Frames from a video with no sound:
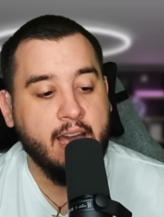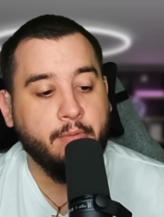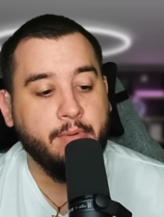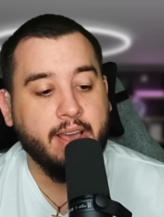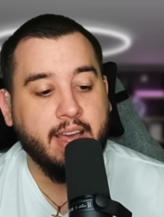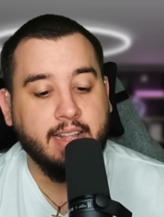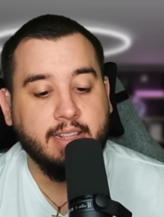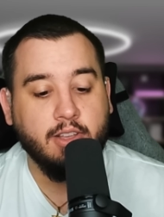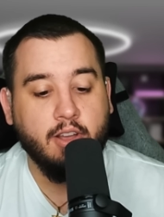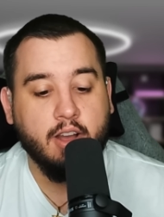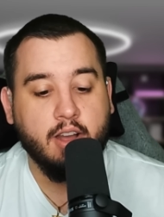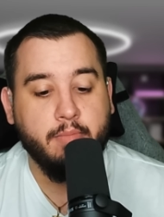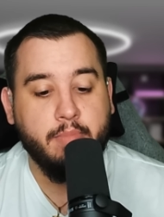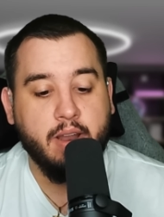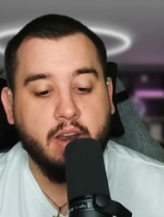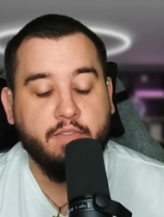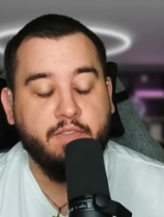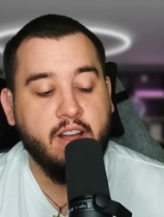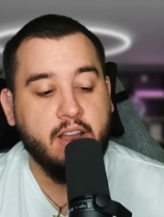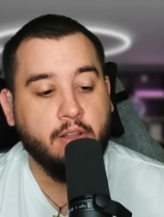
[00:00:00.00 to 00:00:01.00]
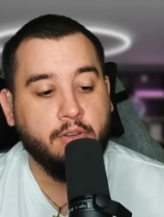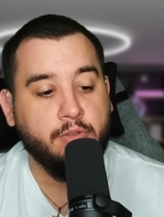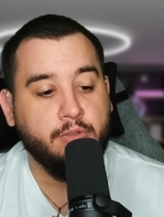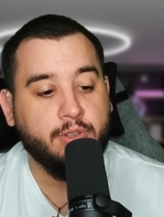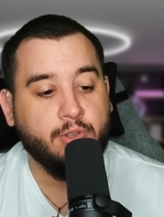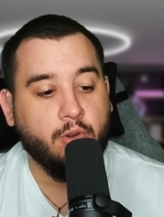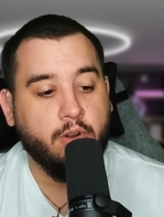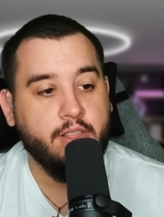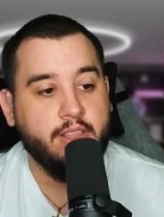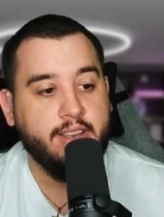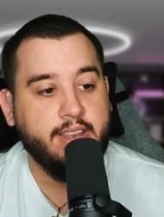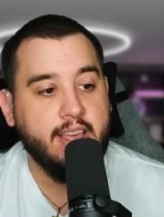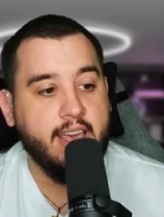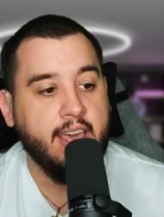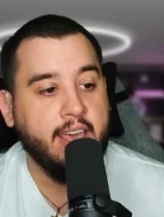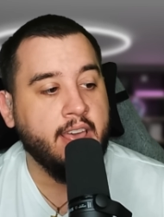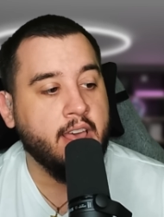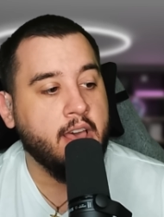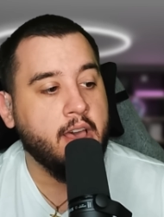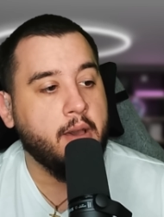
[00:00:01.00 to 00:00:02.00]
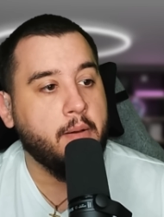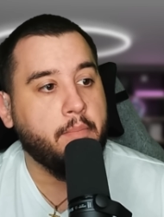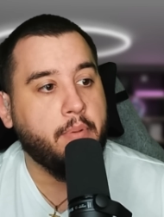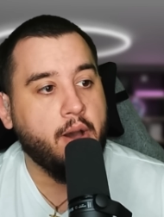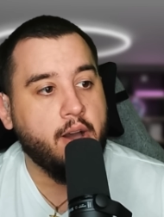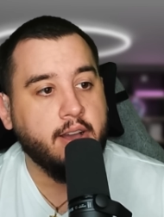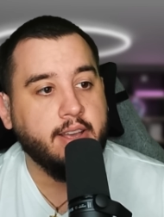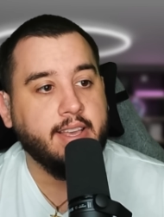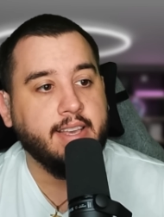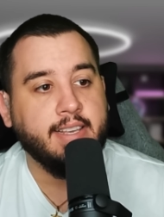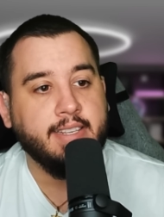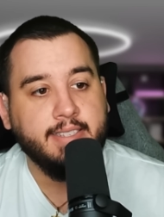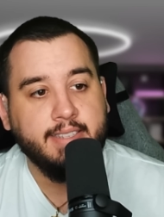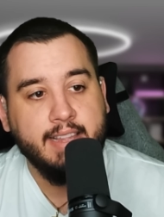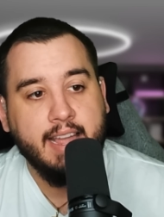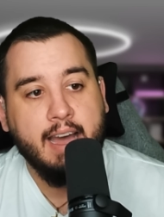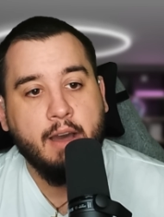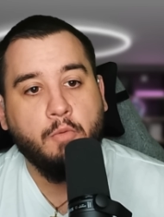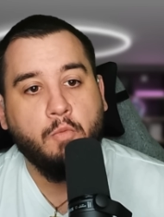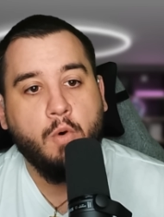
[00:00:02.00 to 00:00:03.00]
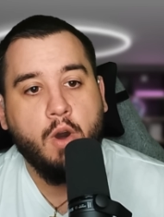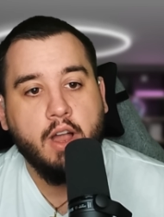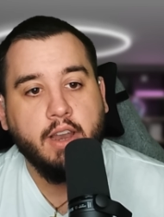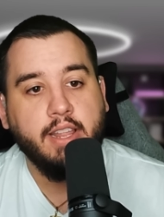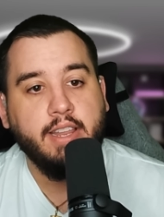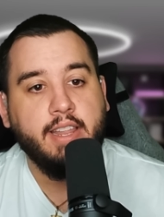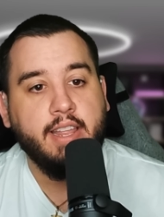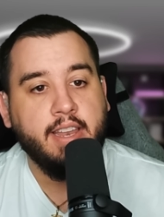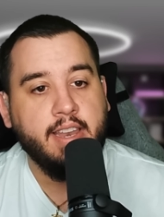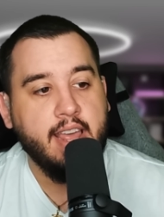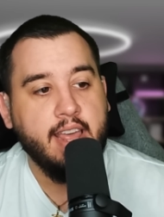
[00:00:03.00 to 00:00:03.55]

we got to talk about our final news story of the day. Punk is not wanted in